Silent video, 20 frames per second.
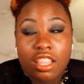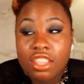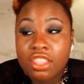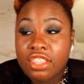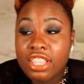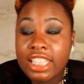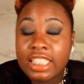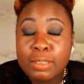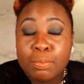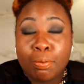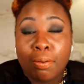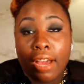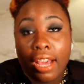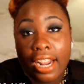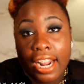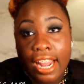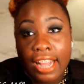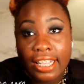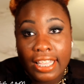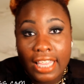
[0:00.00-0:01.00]
This
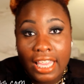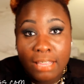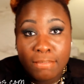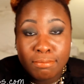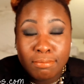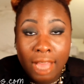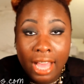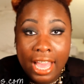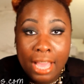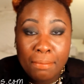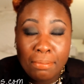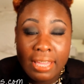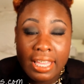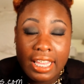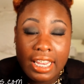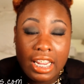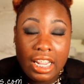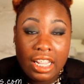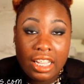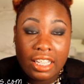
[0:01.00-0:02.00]
product, in my
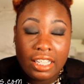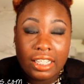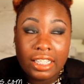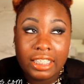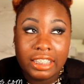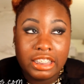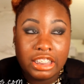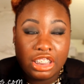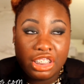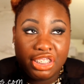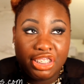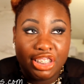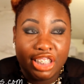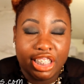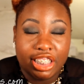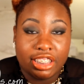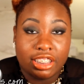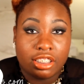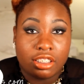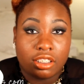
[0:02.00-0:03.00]
opinion, is
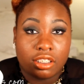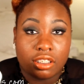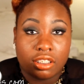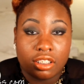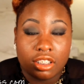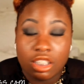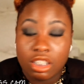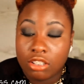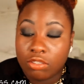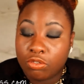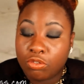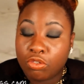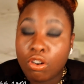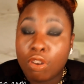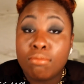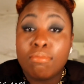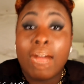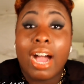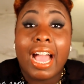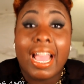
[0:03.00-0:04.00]
just,
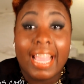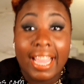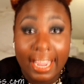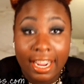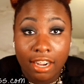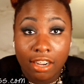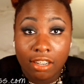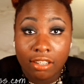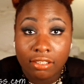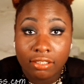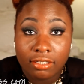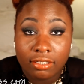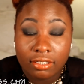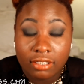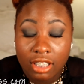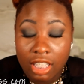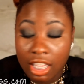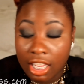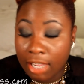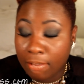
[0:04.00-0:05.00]
for my hair,
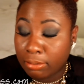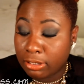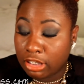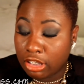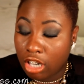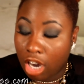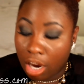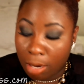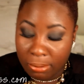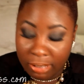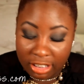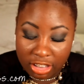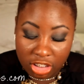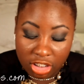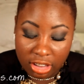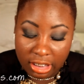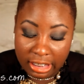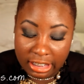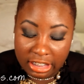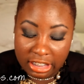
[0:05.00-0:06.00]
it was
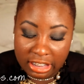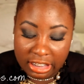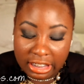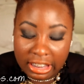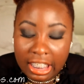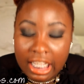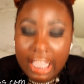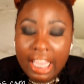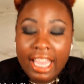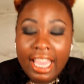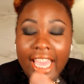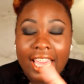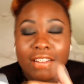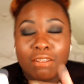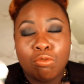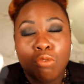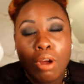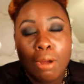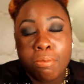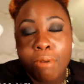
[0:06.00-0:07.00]
garbage. It just,
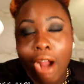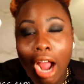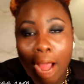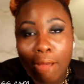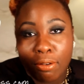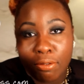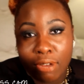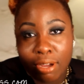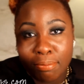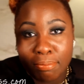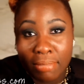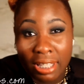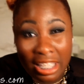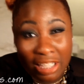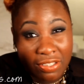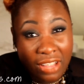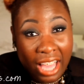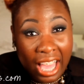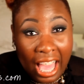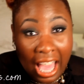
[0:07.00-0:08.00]
and one problem, one
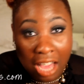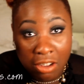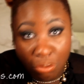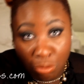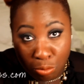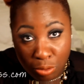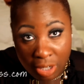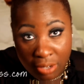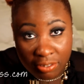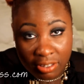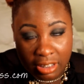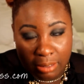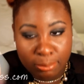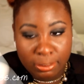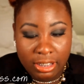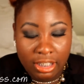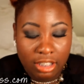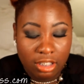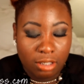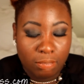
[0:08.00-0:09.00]
beef I have with this
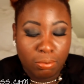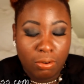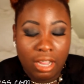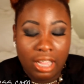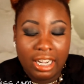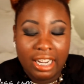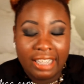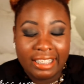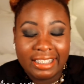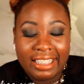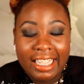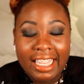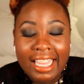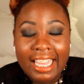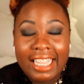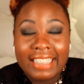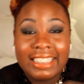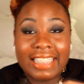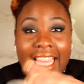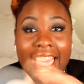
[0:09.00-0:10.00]
particular product
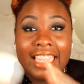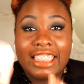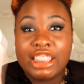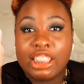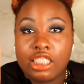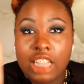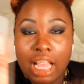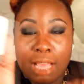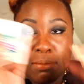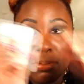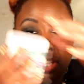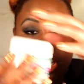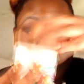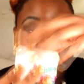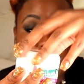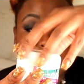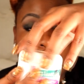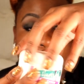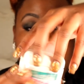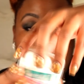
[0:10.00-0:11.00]
is that it should not be in
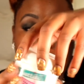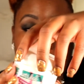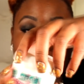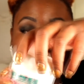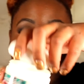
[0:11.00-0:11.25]
a jar,